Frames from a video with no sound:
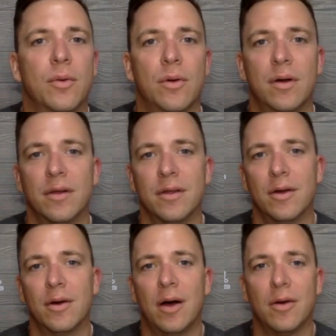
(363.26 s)
or, you
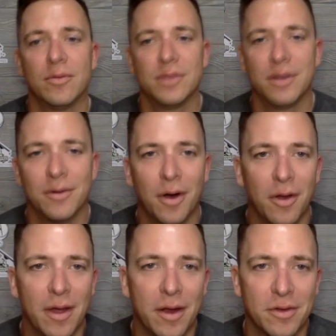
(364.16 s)
know, how, you know,
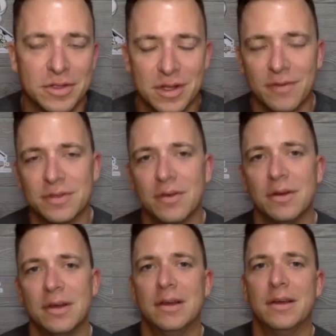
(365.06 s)
all that other stuff. So
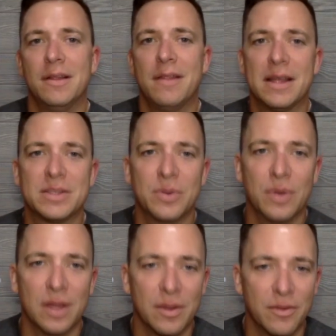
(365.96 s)
that's Correct.
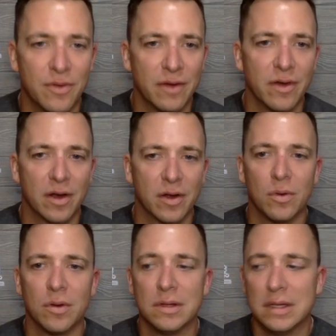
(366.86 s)
really very, very
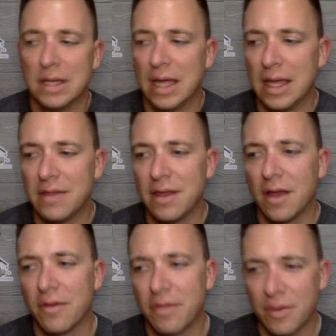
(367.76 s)
cool. Eh, the
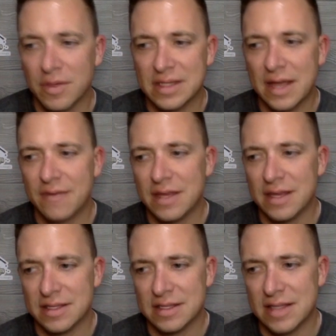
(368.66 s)
other thing with safety
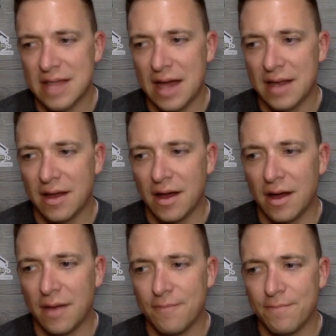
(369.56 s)
is, is that
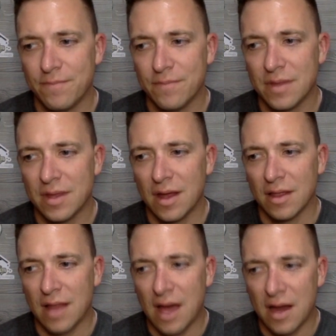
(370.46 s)
um, a
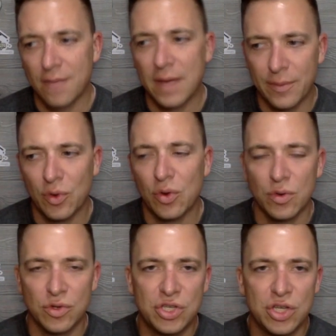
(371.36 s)
lot of people
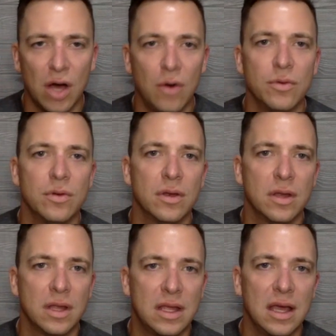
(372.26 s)
who don't
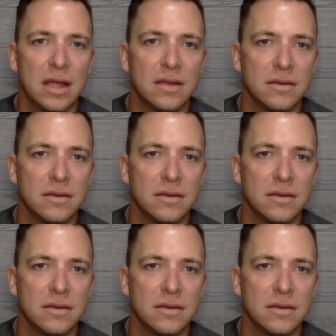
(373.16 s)
get,